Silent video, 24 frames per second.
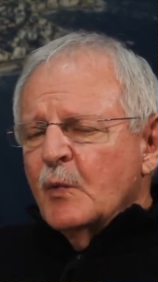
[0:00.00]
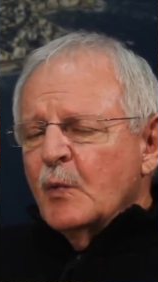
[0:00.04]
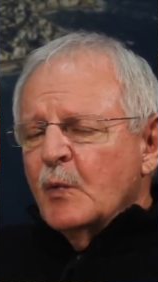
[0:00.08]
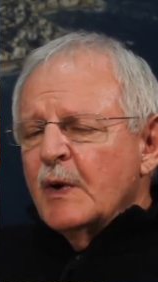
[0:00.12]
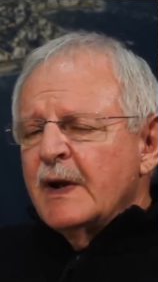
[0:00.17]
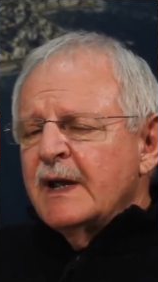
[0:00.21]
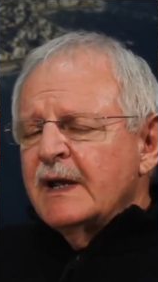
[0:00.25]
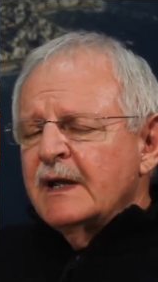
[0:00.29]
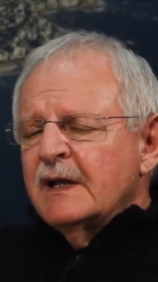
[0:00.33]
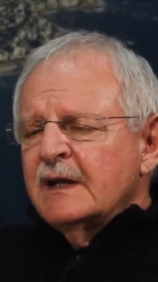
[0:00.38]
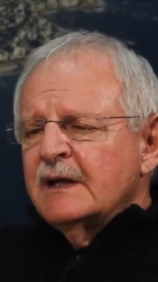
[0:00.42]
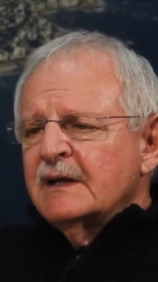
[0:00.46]

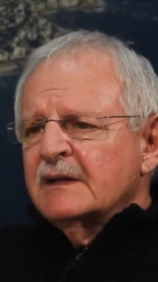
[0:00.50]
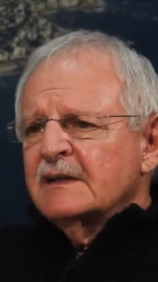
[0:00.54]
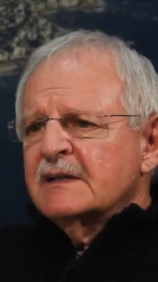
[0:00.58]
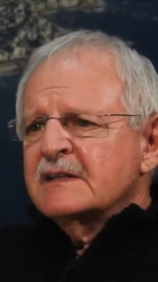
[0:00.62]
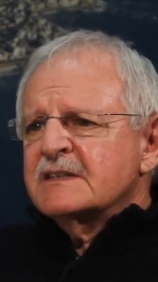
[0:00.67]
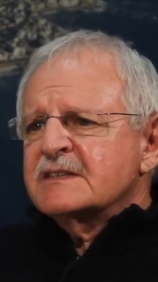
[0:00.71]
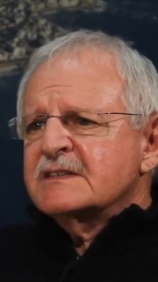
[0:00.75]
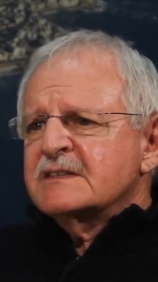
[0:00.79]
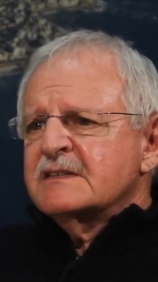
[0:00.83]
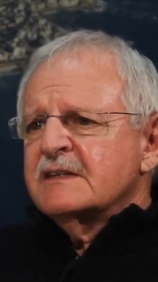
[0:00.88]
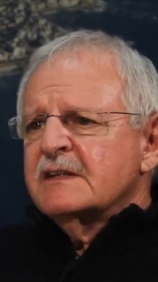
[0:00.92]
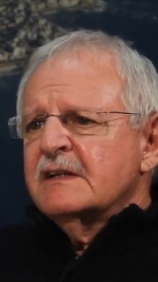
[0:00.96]
Where
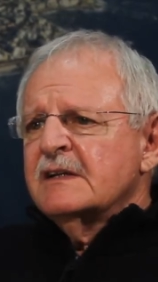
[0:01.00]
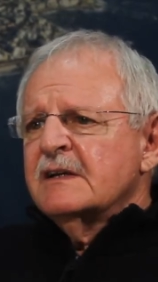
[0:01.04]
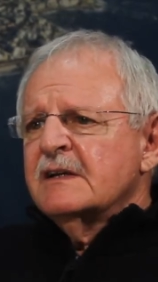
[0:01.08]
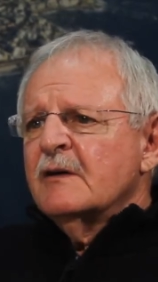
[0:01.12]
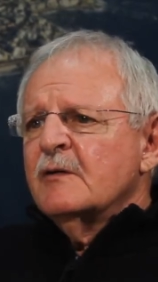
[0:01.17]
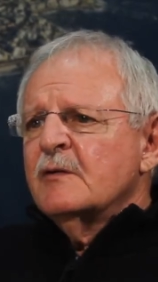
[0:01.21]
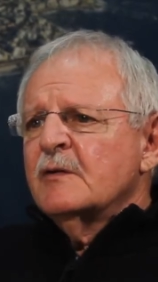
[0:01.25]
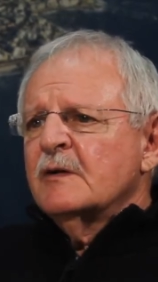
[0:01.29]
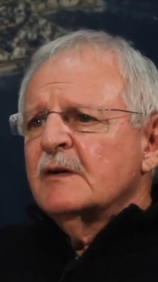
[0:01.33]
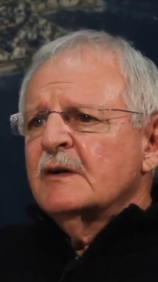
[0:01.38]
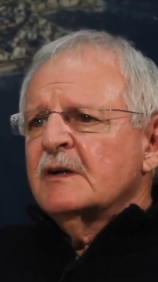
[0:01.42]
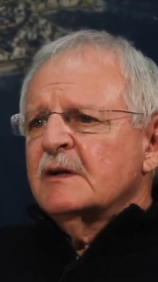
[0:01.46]
does the
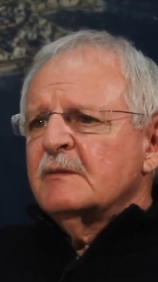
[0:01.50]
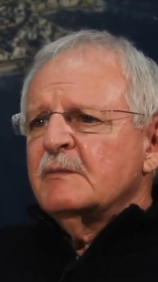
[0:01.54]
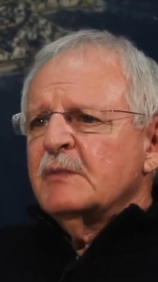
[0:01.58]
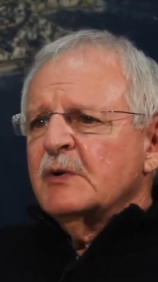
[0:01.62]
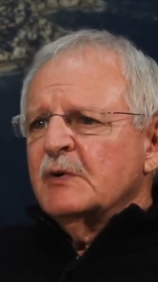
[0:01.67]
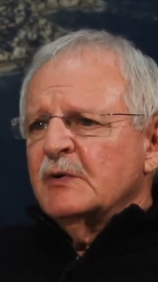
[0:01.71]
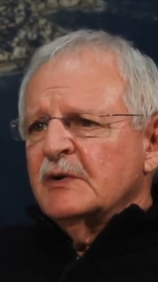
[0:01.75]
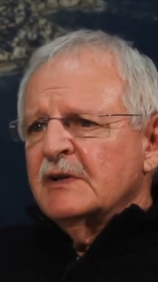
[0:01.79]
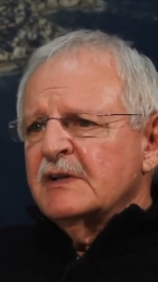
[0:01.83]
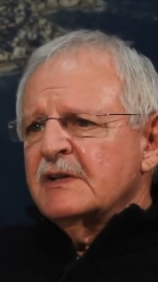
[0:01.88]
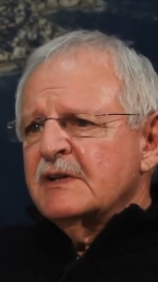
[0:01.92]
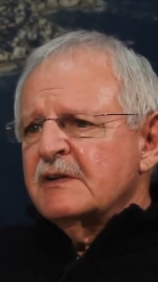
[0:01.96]
local
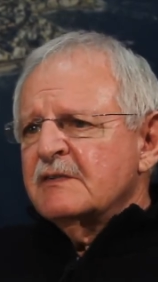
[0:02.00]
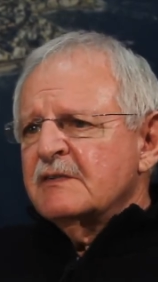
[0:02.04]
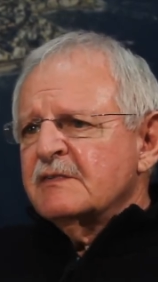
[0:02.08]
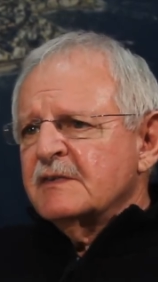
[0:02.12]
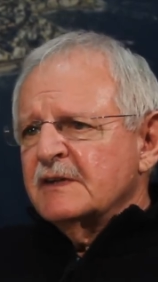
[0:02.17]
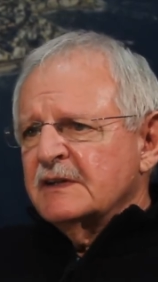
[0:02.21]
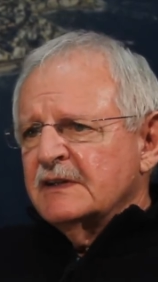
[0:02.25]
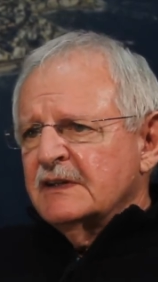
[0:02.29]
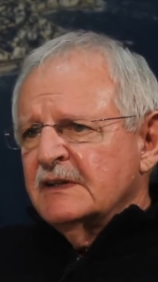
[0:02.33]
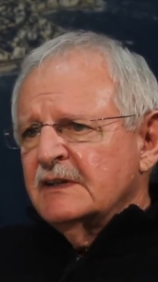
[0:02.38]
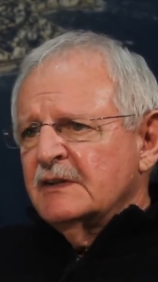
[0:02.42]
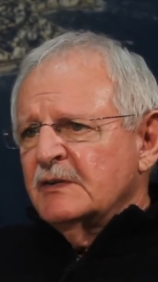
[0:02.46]
community
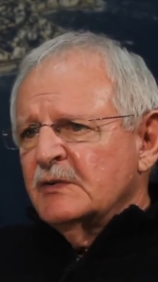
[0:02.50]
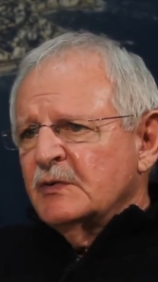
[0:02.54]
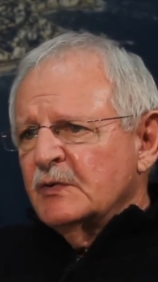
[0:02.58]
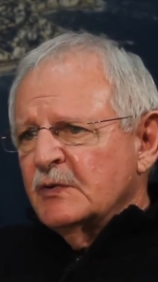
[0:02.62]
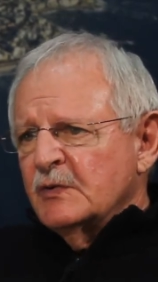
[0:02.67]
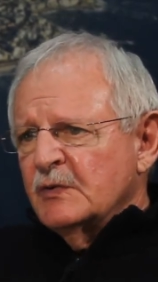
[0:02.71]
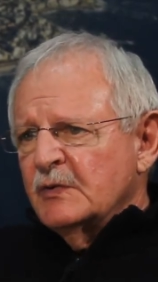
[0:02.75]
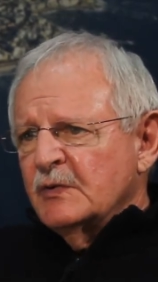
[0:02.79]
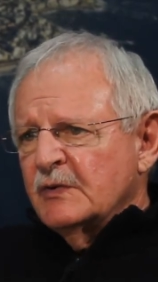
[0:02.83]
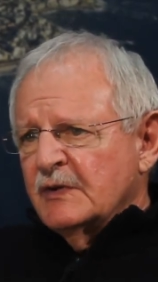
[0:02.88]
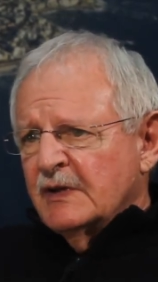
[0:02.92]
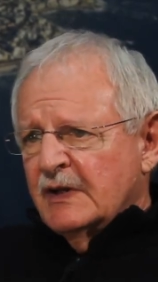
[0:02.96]
fit
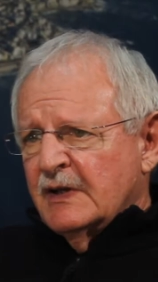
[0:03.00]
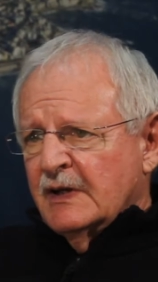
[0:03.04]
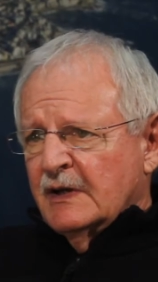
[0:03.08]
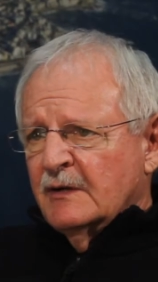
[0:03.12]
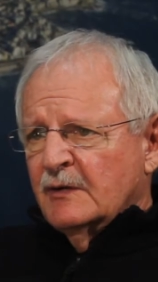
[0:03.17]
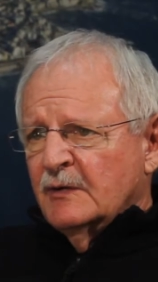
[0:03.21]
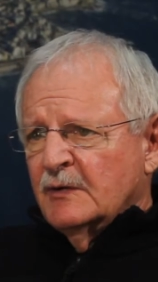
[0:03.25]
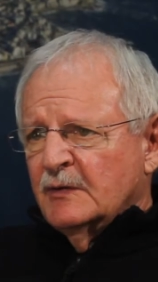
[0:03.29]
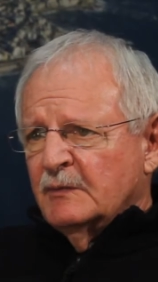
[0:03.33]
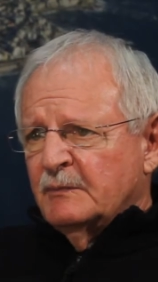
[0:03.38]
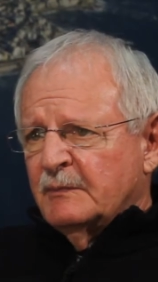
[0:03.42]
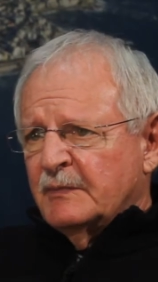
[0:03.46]
into the
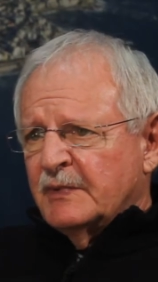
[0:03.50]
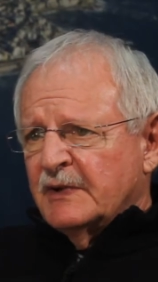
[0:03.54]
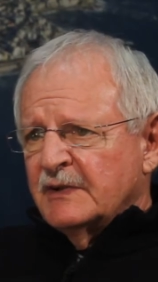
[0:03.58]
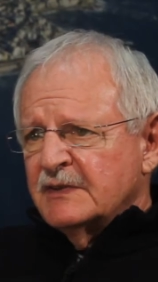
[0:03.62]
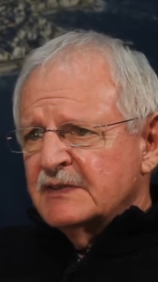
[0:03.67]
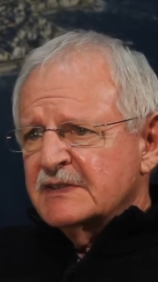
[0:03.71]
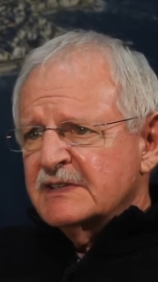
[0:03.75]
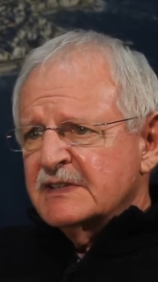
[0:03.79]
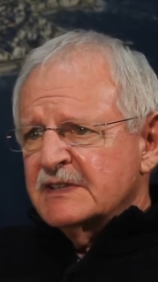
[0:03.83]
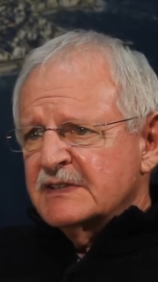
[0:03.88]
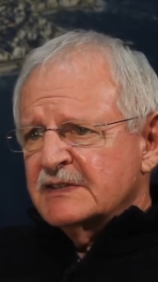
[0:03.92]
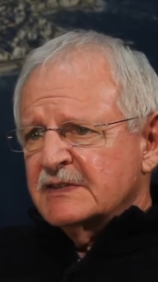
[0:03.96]
whole
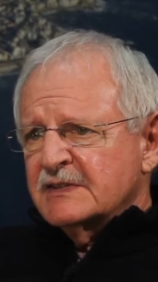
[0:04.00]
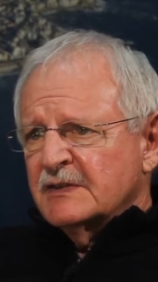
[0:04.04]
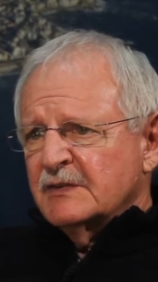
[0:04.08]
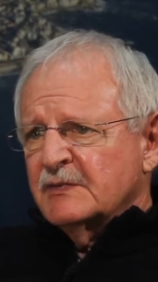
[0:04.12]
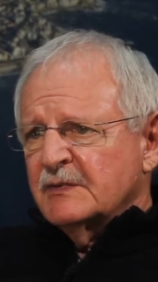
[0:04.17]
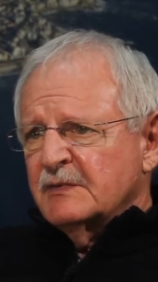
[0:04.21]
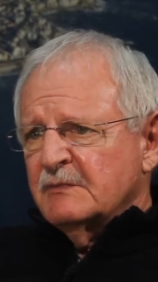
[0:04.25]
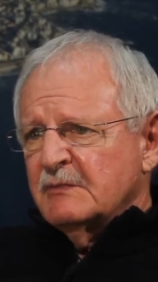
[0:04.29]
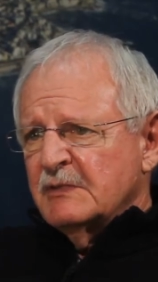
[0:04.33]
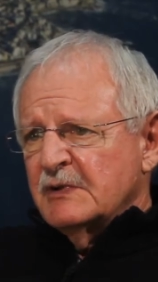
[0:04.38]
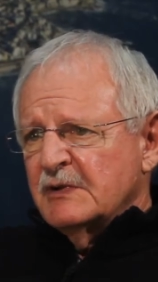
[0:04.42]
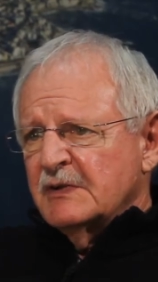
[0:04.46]
process of
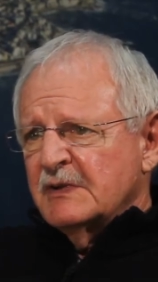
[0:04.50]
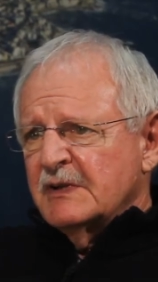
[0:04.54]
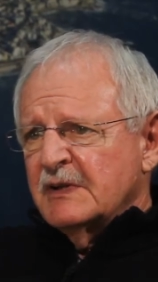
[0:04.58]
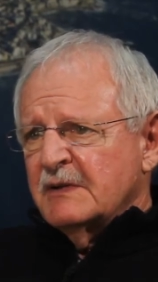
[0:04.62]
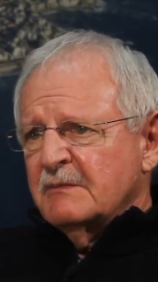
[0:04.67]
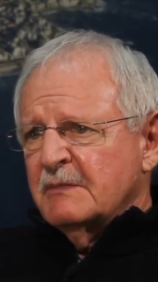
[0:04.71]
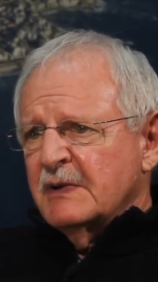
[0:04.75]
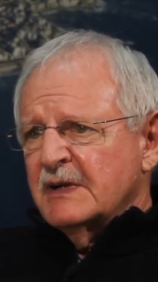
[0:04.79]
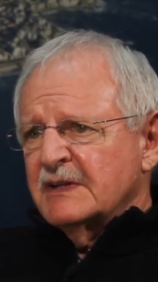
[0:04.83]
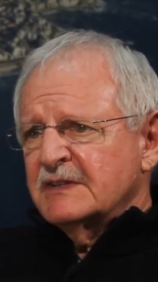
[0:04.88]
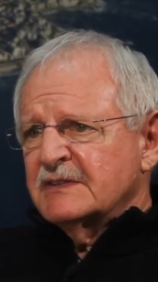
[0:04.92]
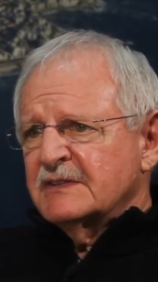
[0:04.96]

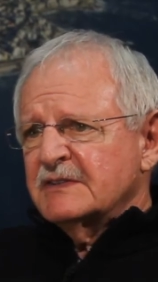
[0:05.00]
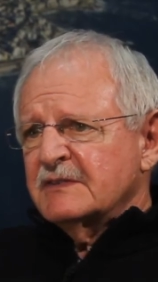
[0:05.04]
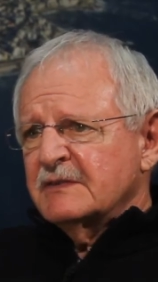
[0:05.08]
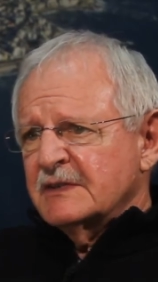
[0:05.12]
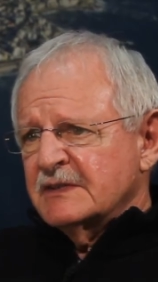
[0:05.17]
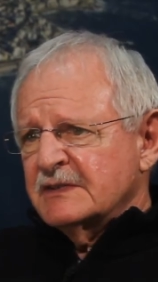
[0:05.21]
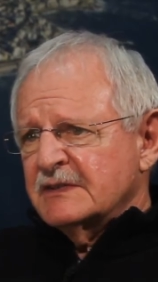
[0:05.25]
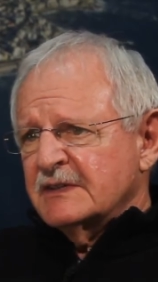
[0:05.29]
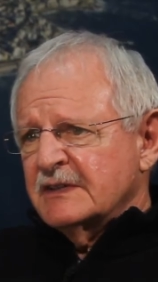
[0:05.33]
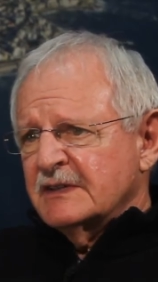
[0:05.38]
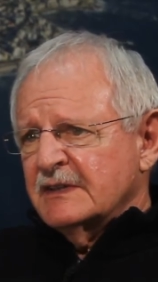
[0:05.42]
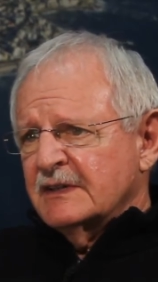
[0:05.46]
community-based
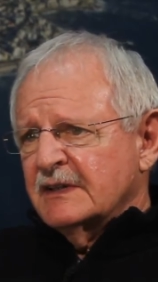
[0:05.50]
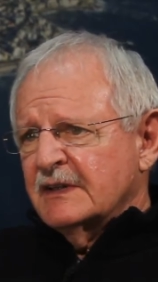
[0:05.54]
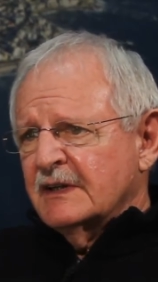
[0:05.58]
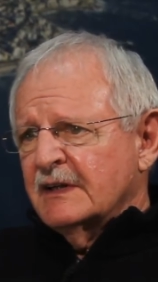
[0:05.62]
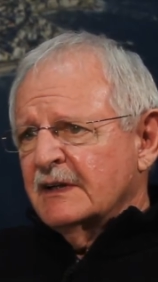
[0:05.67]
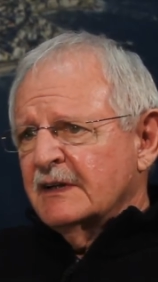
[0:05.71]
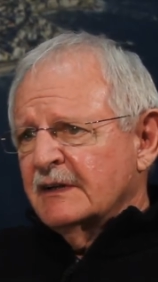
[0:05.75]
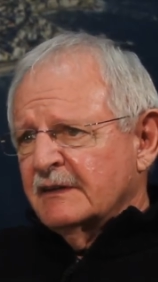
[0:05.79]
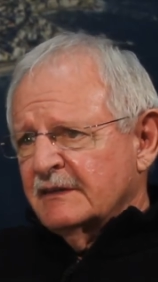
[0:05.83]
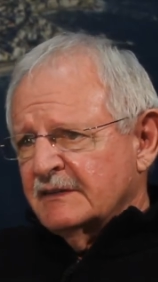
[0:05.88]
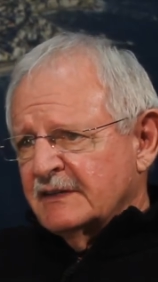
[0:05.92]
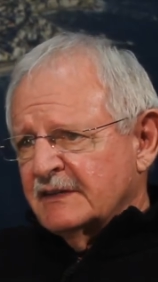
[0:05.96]
risk
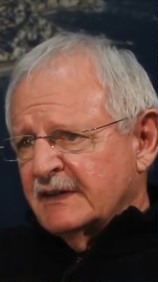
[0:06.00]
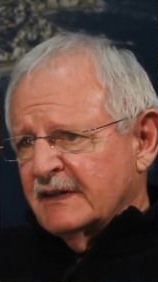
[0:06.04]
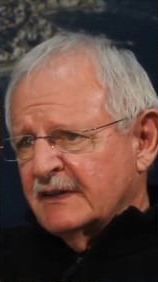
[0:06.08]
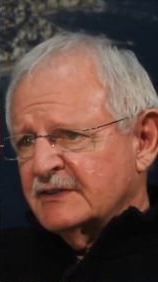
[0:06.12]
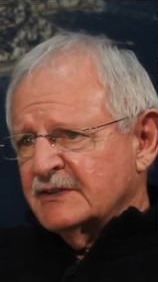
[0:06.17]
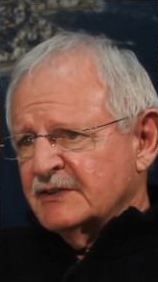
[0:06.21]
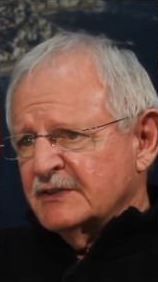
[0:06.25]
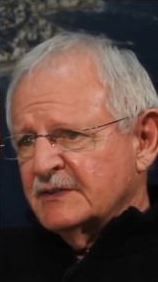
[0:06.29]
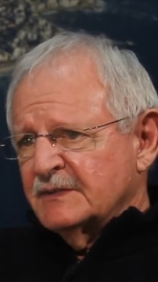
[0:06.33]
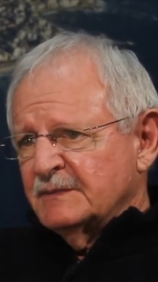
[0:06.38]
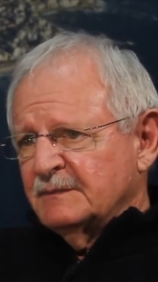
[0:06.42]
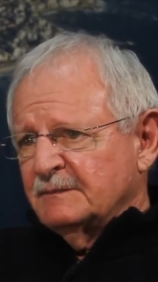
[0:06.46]

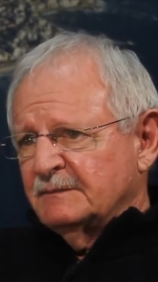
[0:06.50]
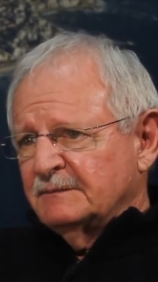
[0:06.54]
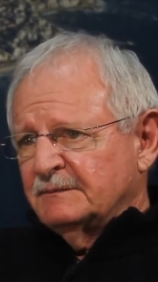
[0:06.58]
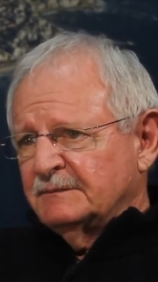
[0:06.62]
reduction?